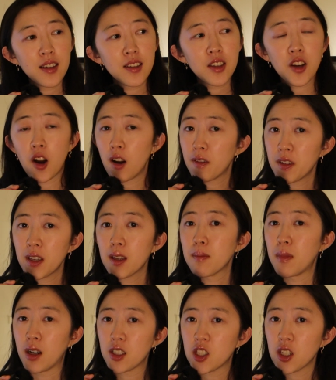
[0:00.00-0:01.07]
The coffee and
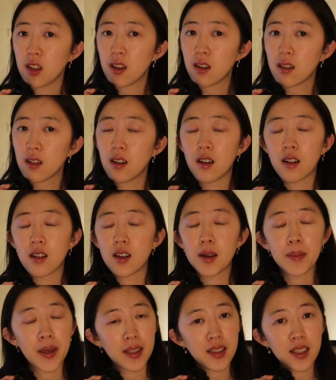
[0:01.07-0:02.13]
matcha there are
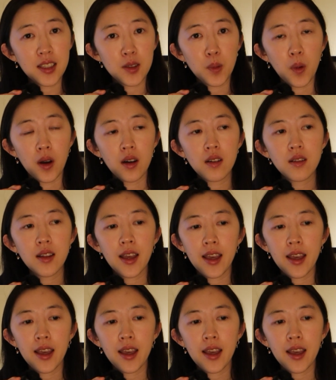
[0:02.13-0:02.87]
amazing as well,